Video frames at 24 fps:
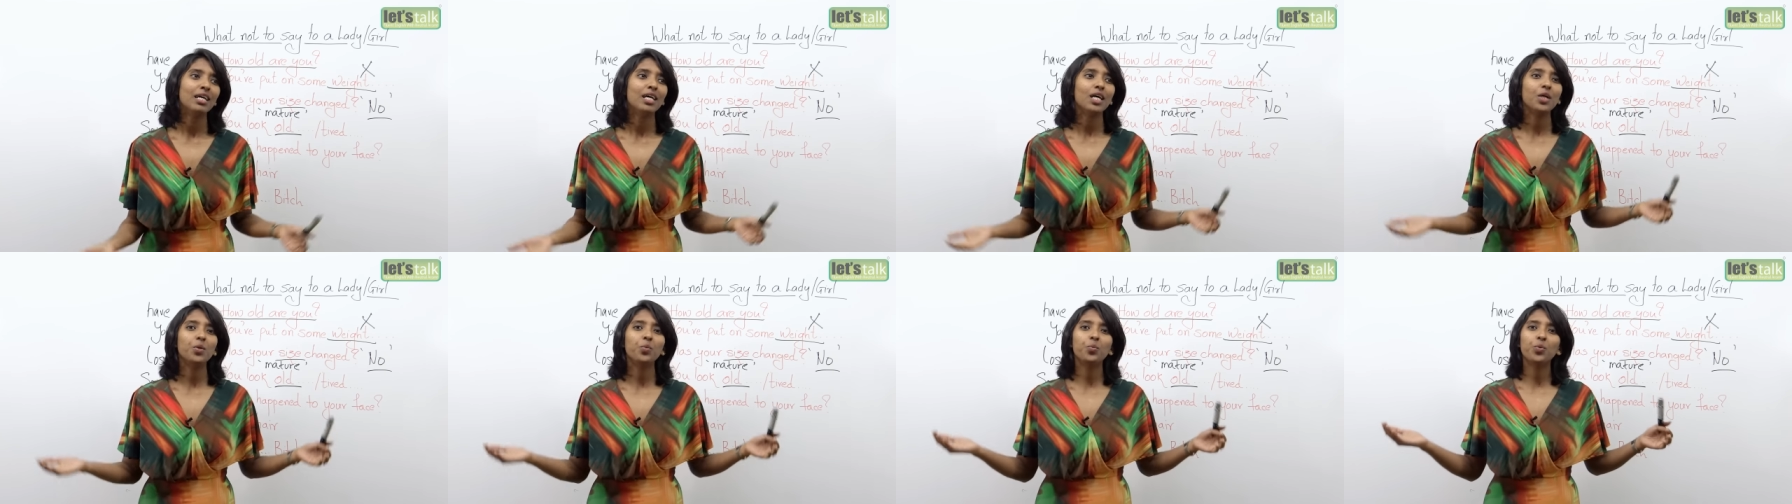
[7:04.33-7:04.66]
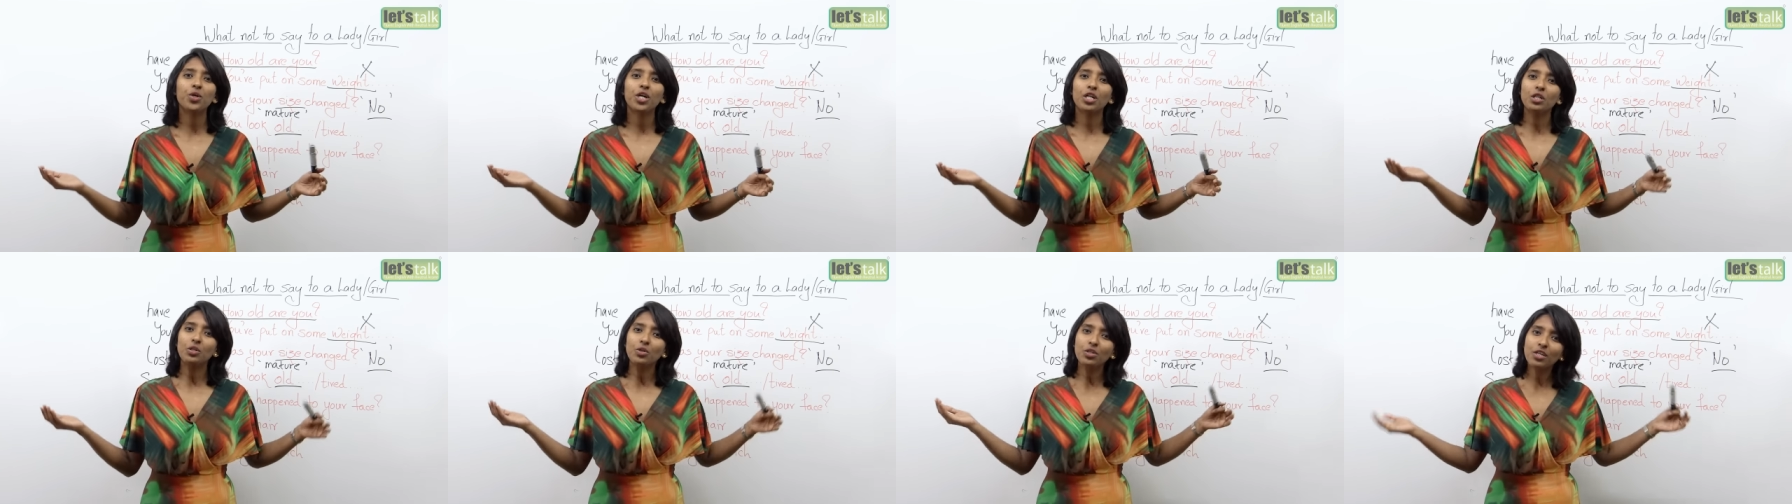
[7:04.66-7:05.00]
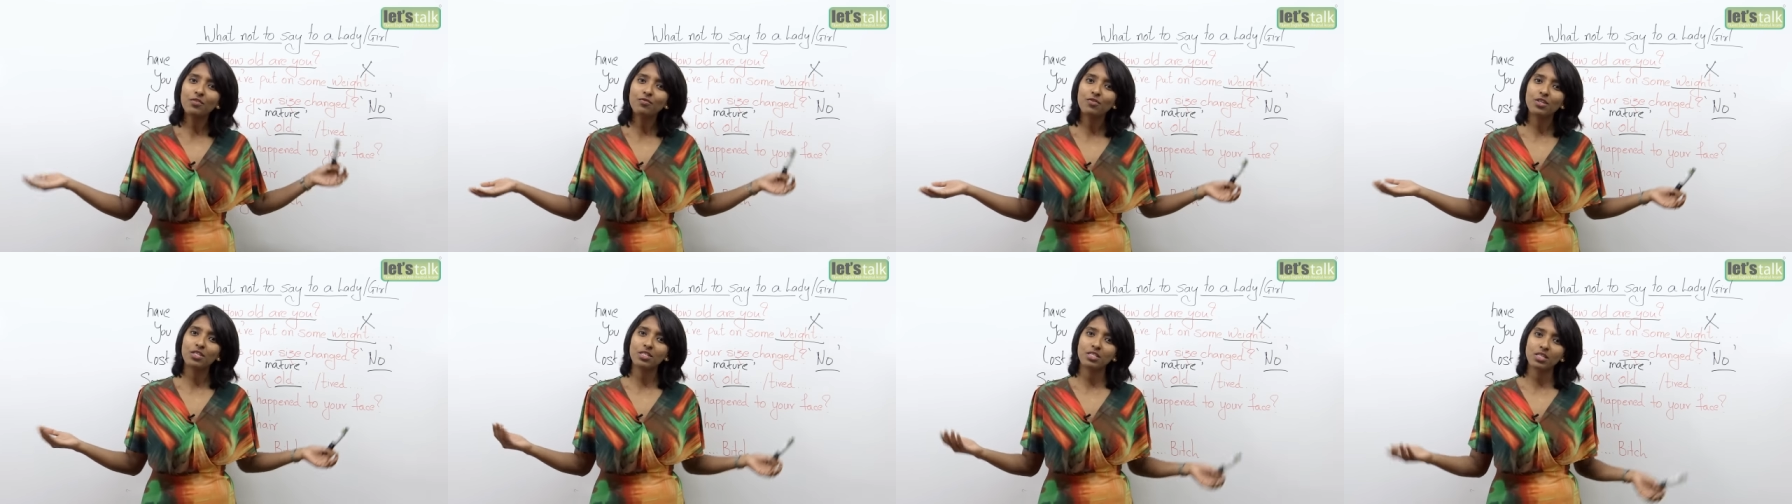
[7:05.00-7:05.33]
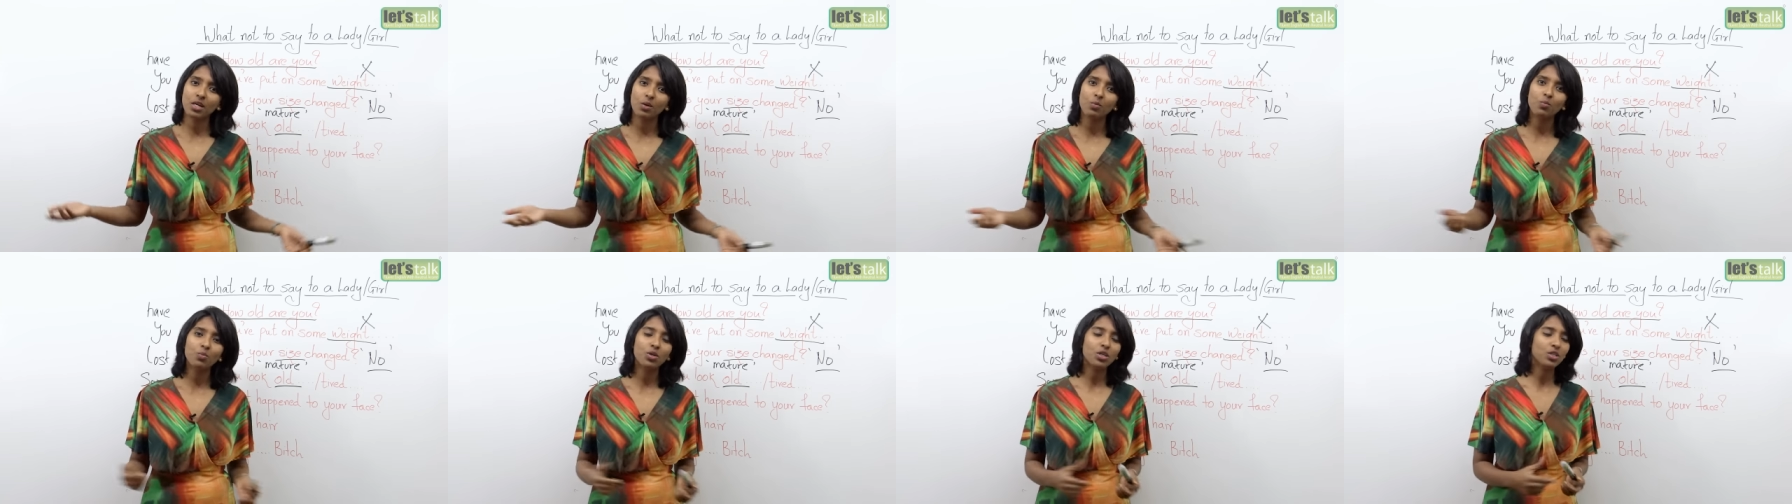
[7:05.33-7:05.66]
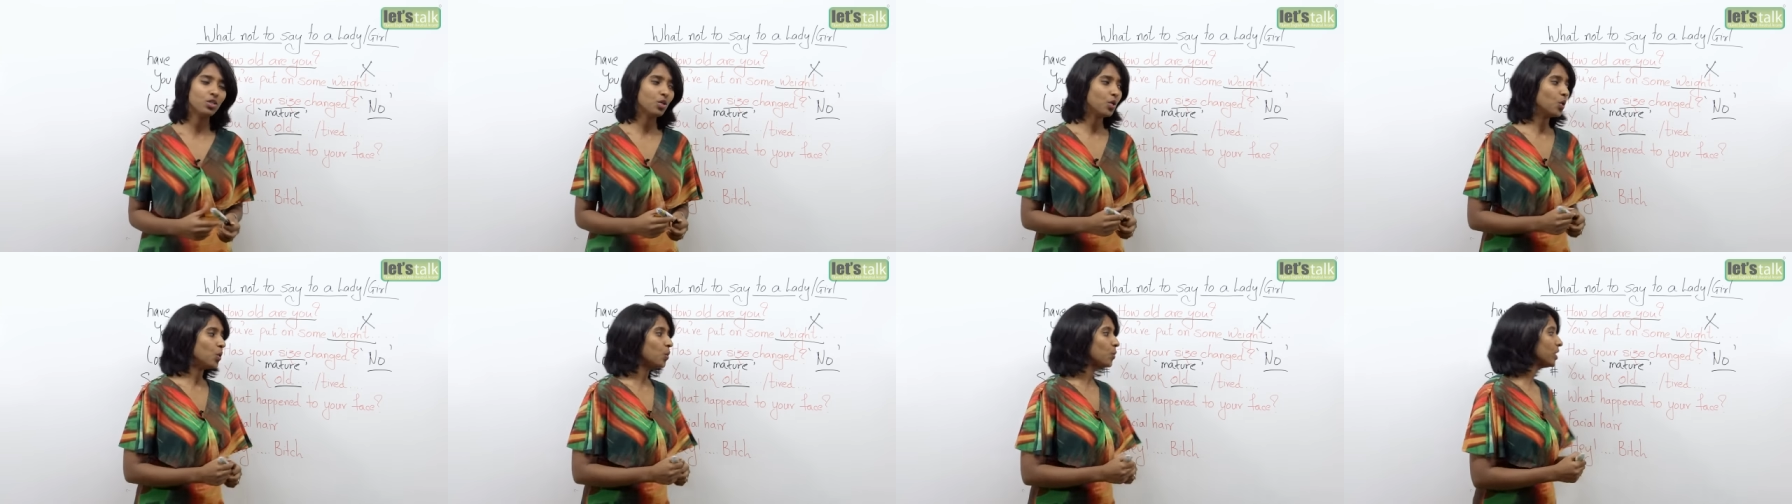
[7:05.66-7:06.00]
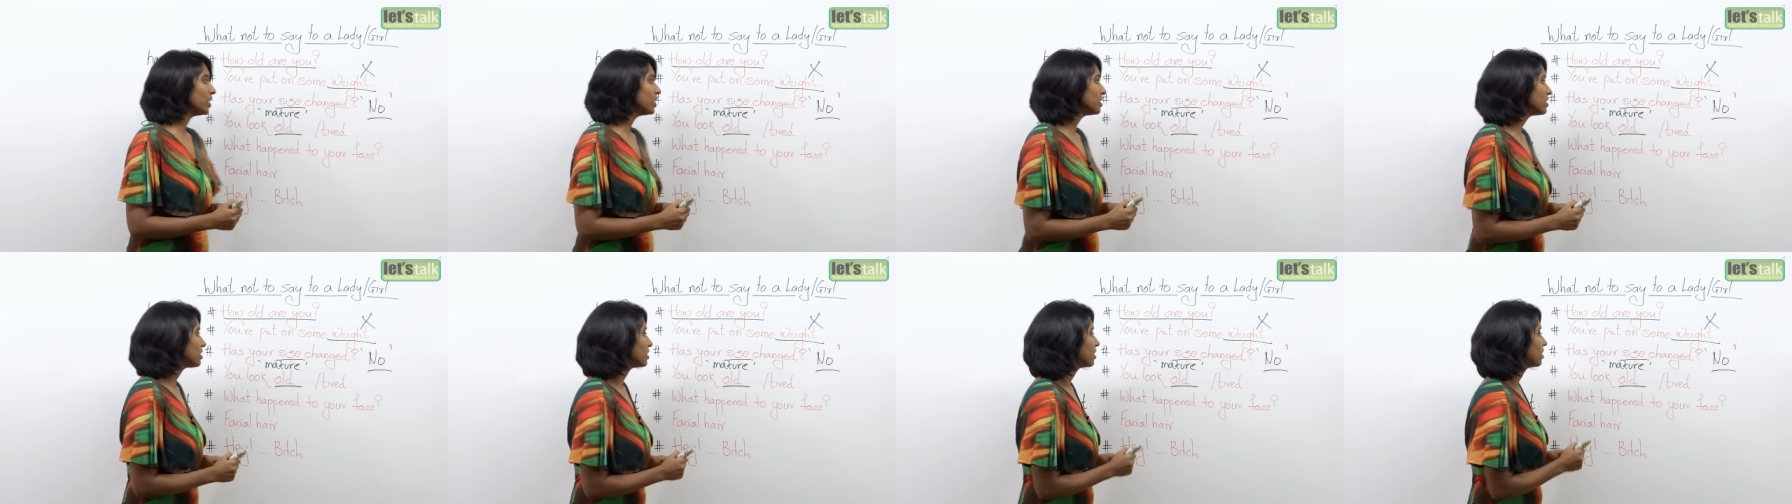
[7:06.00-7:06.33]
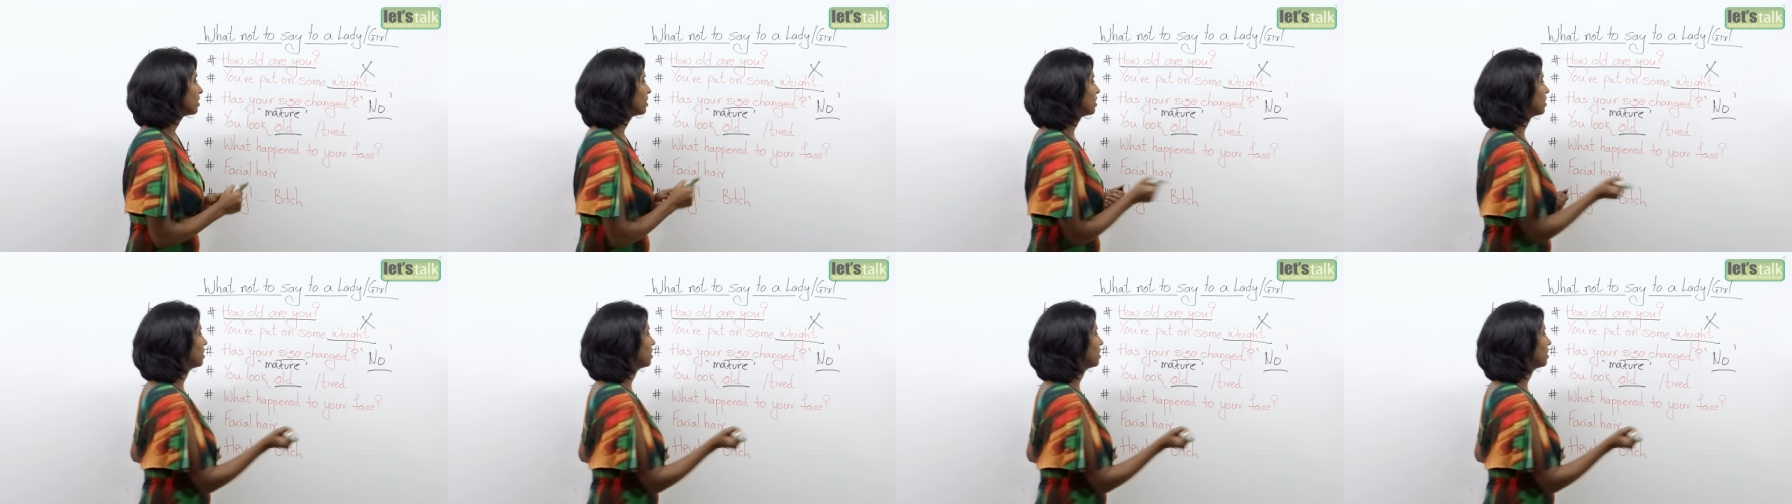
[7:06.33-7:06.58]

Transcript: and we are looking for someone who is